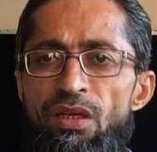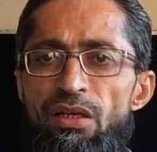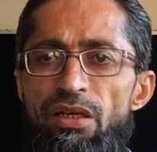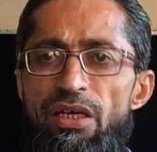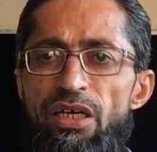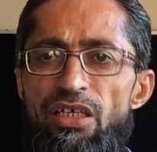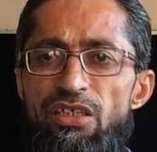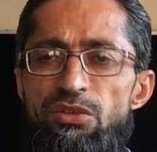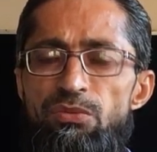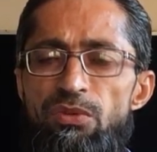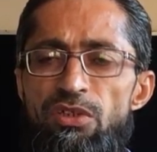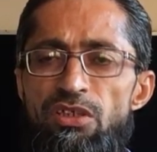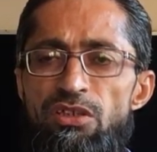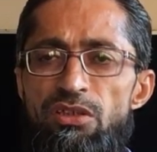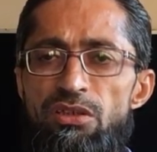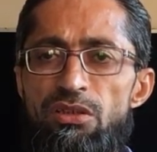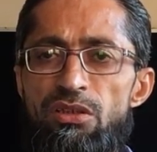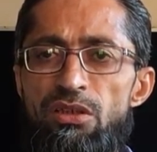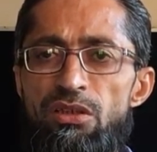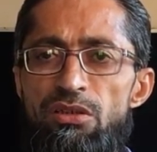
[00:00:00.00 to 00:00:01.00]
As we
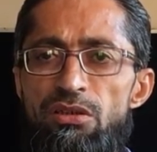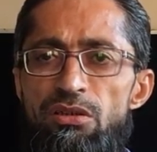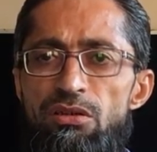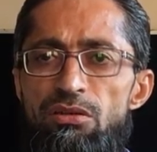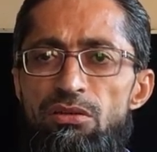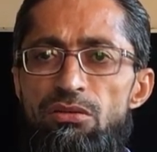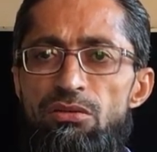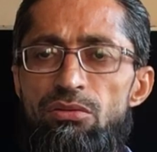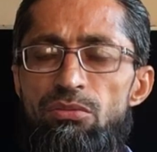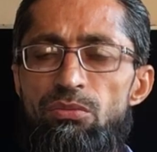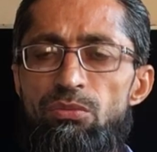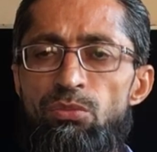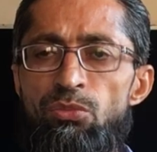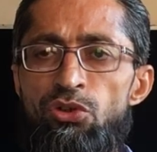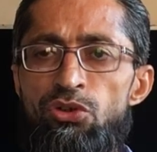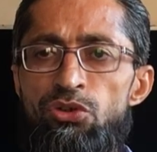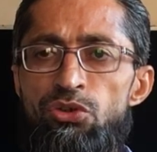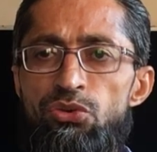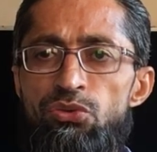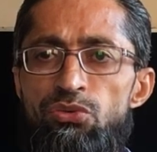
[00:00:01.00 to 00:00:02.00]
discussed,
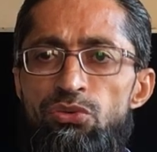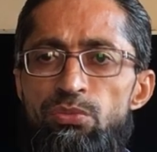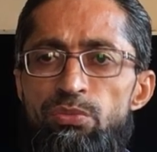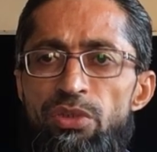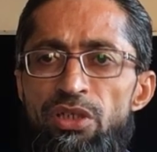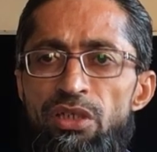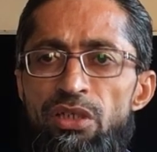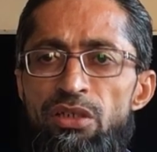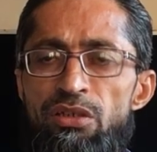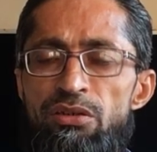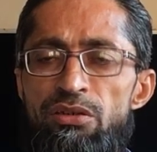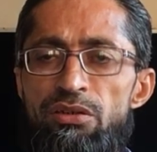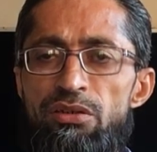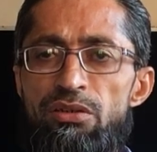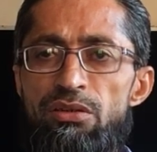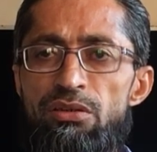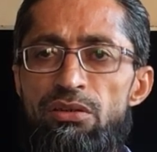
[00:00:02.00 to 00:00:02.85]
monsoon begins